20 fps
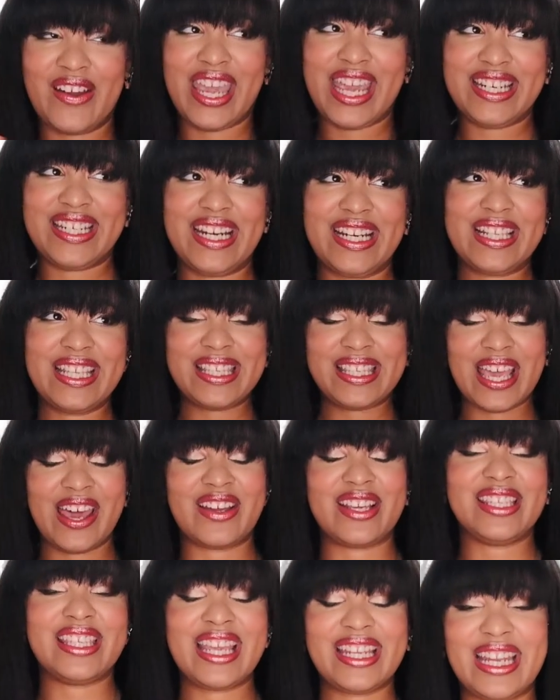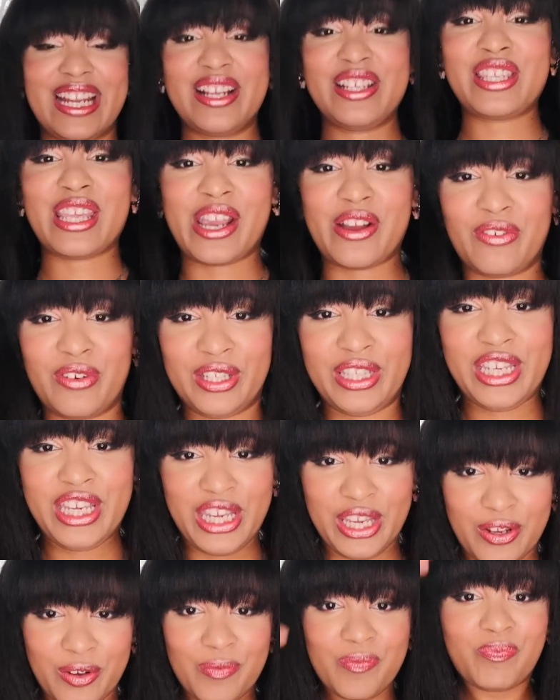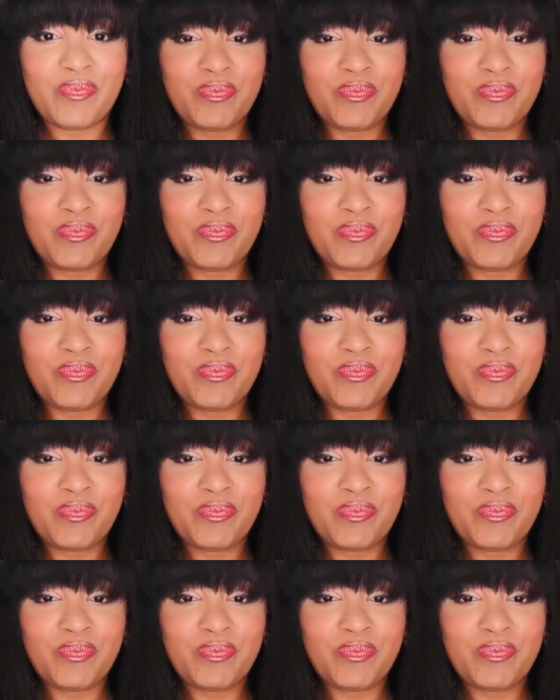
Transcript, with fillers: okay check this out because i think it's like really cute